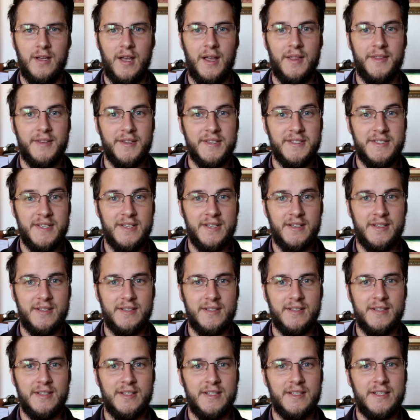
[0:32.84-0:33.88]
And the
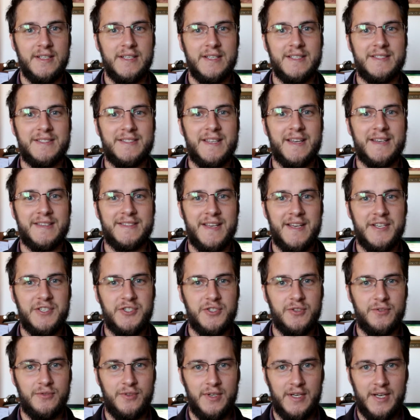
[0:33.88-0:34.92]
second is
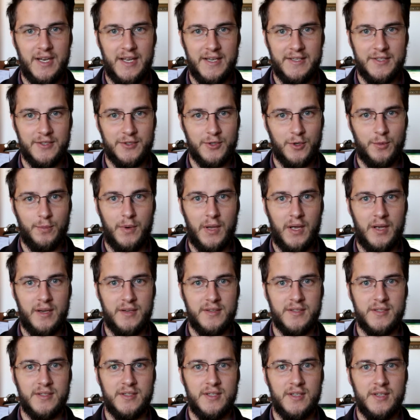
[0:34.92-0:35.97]
taxation related
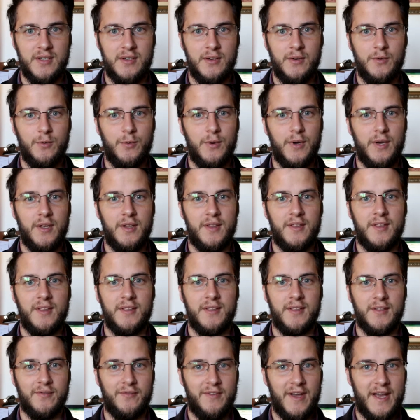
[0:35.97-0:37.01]
compliance with
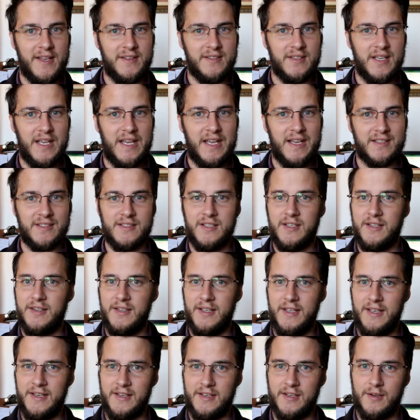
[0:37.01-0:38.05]
the VAT Act,
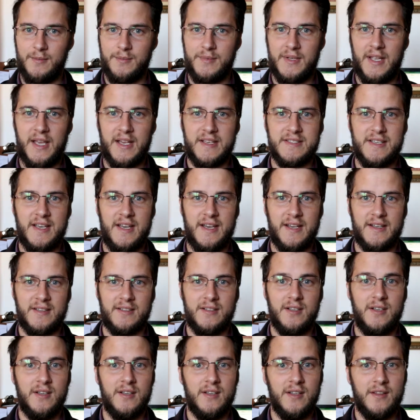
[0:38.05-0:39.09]
the Income Tax
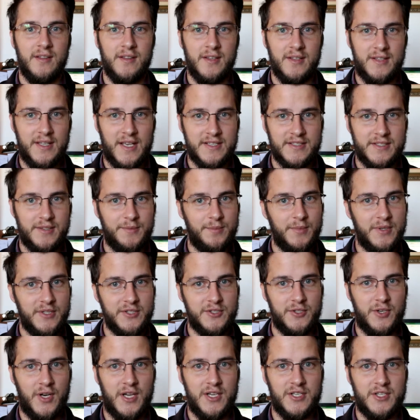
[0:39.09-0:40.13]
Act, the Tax
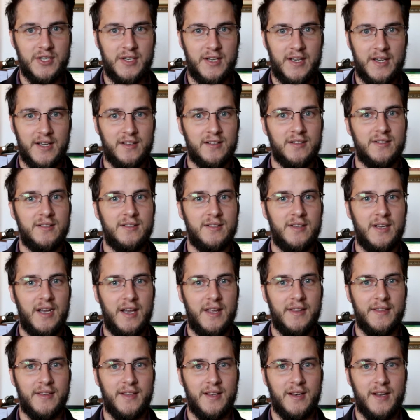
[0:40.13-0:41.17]
Administration Act
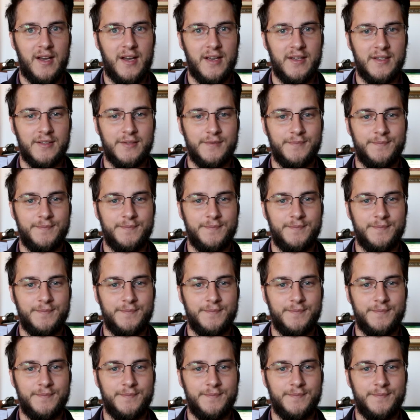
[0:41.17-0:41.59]
and the like.